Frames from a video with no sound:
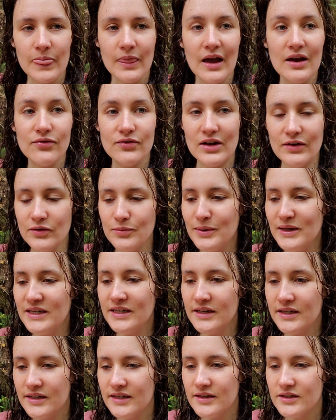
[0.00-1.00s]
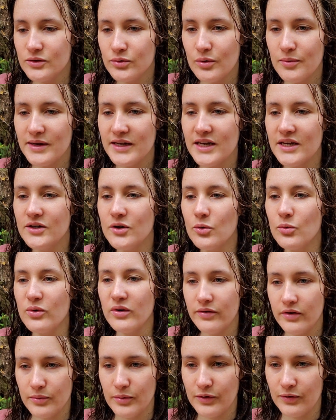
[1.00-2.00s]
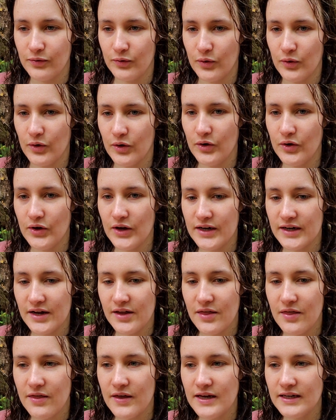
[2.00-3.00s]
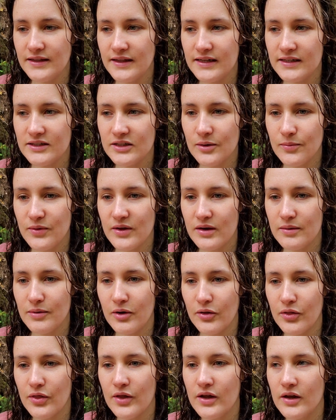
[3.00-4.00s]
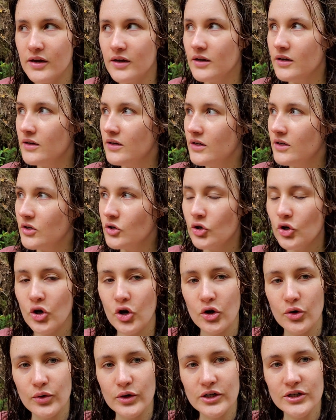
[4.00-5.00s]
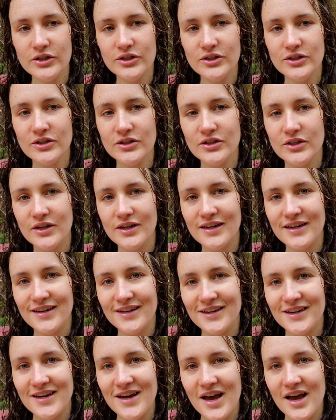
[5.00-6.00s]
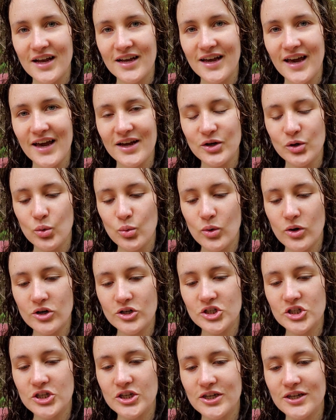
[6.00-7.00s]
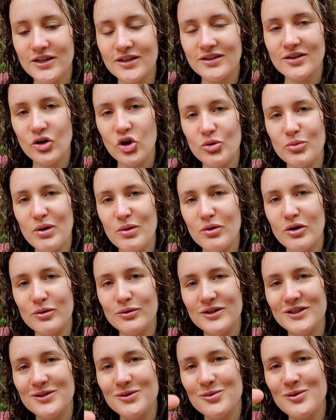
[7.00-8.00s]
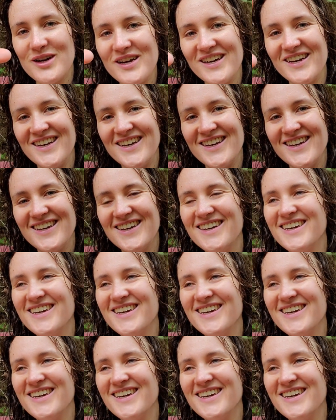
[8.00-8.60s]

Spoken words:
I've never been swimming in a river before, and I think there's something about the current kind of washing all my worries away.